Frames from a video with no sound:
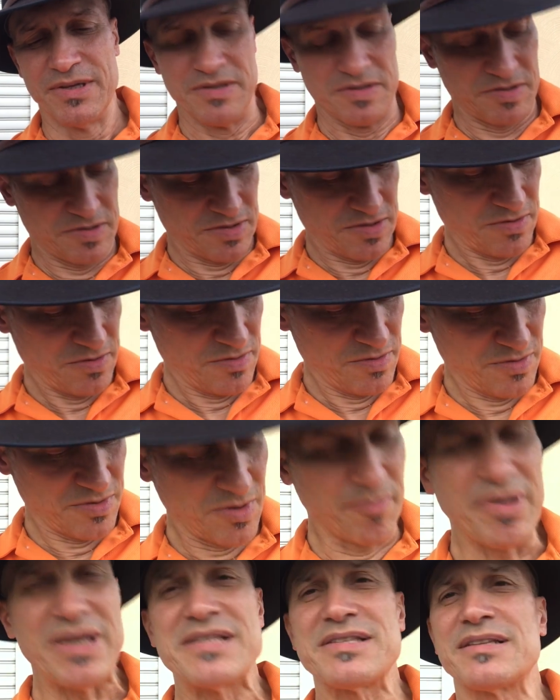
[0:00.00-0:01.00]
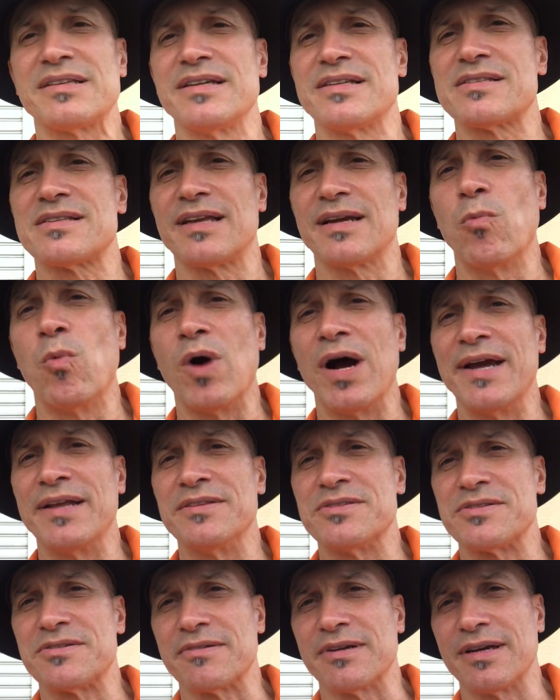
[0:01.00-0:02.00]
So basically it's like wine
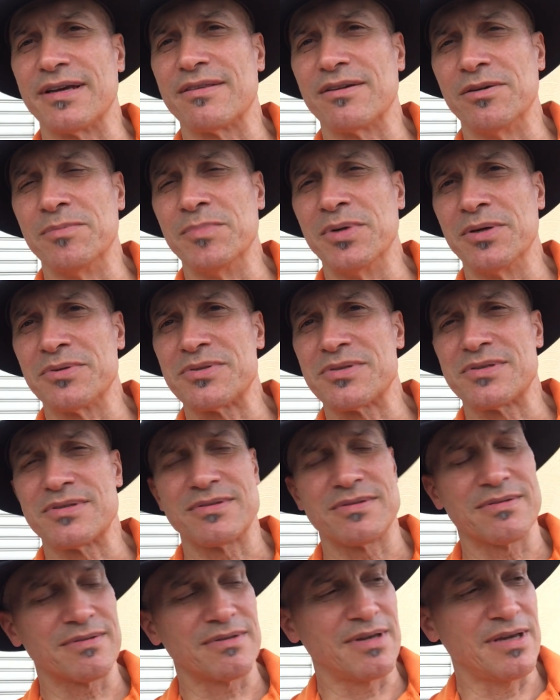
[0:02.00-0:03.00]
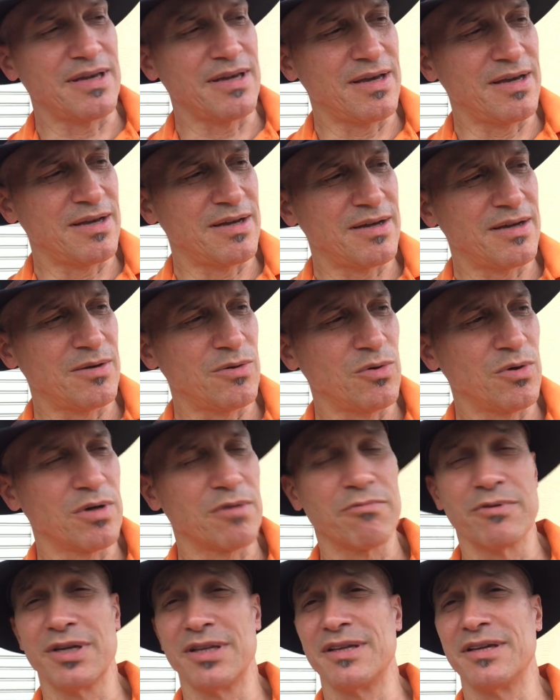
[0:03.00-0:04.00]
strength almost, or
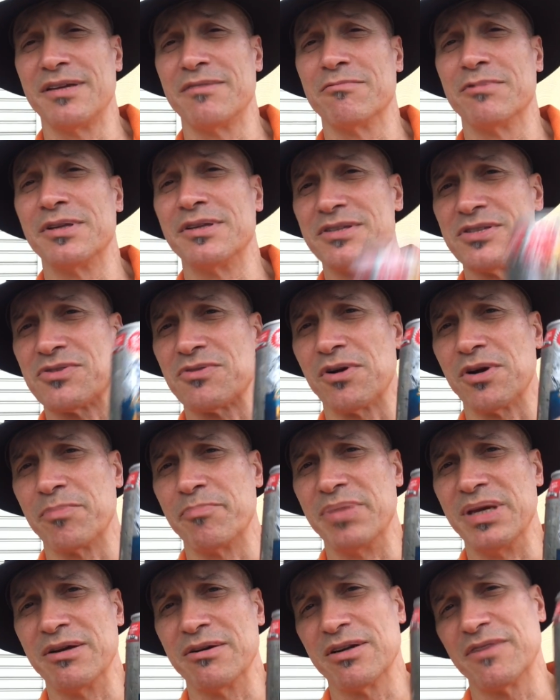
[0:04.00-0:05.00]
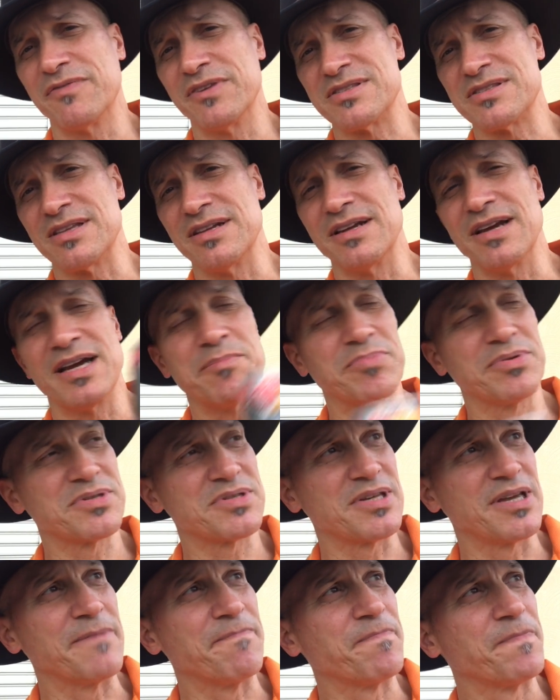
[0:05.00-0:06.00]
really, really strong beer if it's the
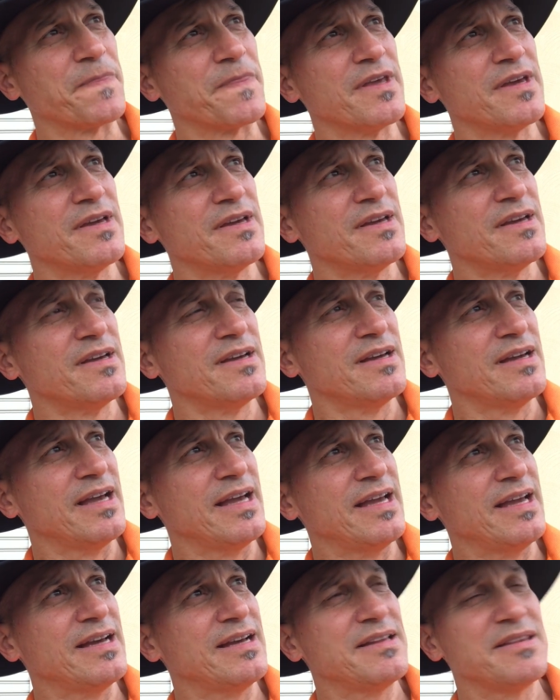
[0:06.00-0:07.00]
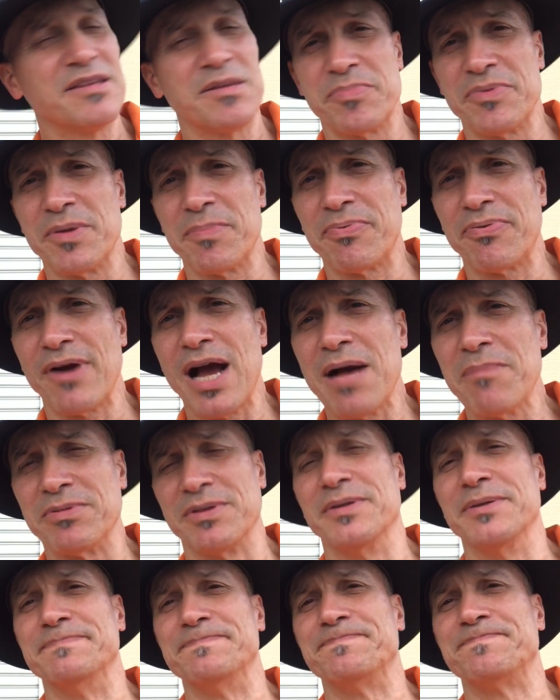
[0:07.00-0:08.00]
9%. And the
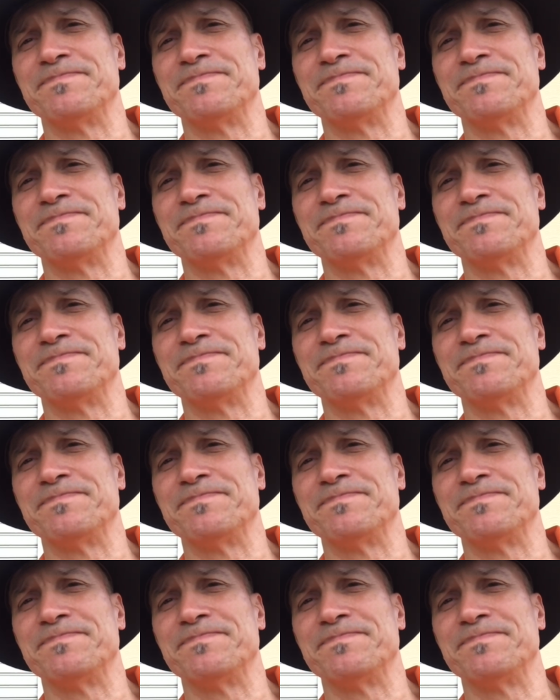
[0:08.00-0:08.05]
problem